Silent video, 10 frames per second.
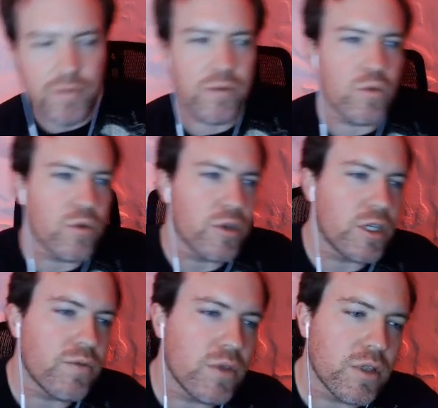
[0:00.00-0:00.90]
for
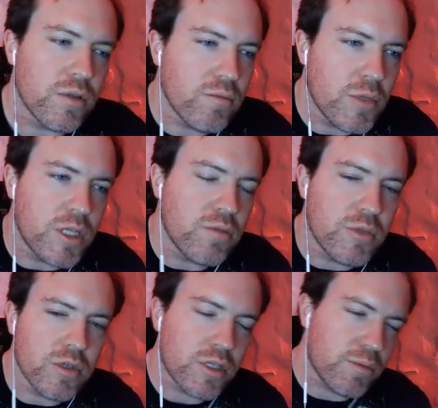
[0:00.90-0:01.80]
even minion
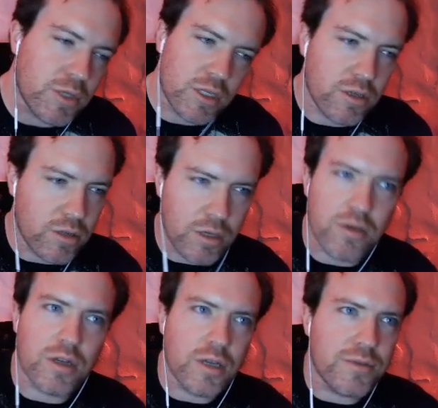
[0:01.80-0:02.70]
builds. I mean, clearly you're
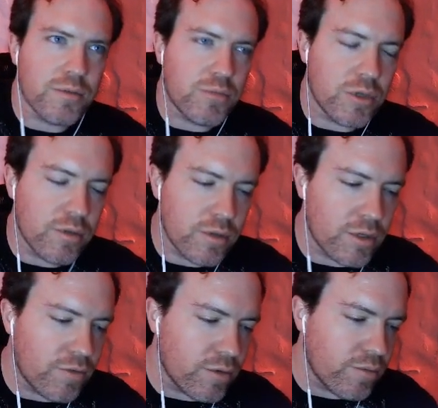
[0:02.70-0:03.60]
gonna have to put
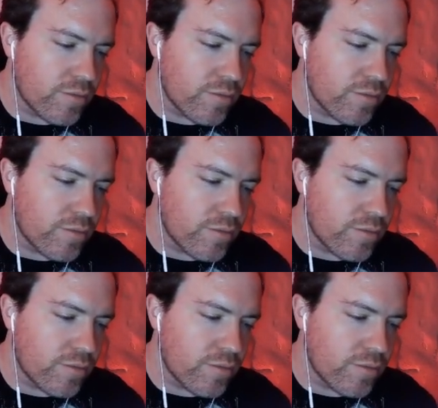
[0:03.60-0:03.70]
different